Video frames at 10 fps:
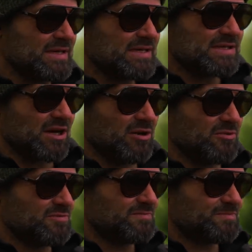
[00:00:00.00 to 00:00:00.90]

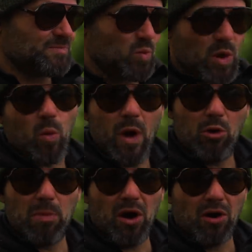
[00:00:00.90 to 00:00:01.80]
So we're well
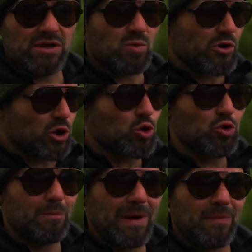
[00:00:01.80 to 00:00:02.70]
behind, we're a
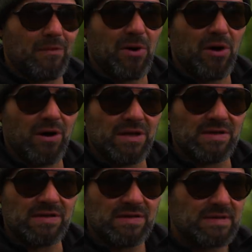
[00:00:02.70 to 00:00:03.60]
good month
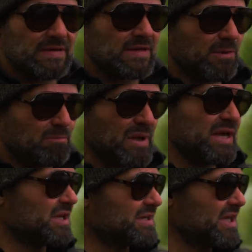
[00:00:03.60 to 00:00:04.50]
behind. And
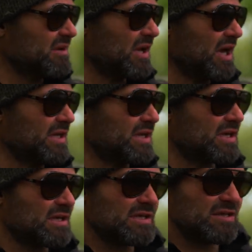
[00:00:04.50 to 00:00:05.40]
being a deep lake,
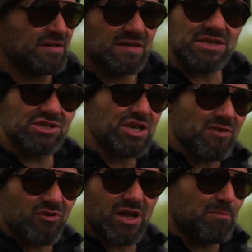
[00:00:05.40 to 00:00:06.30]
this is
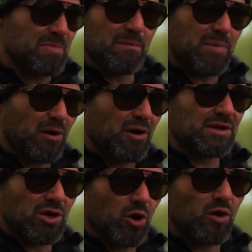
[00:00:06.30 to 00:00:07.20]
generally a bit
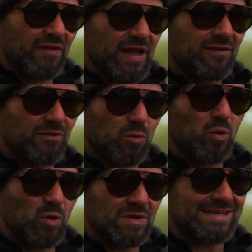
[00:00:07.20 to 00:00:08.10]
behind a lot of the other
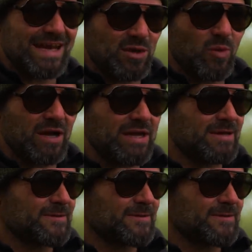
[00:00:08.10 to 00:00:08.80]
waters anyway.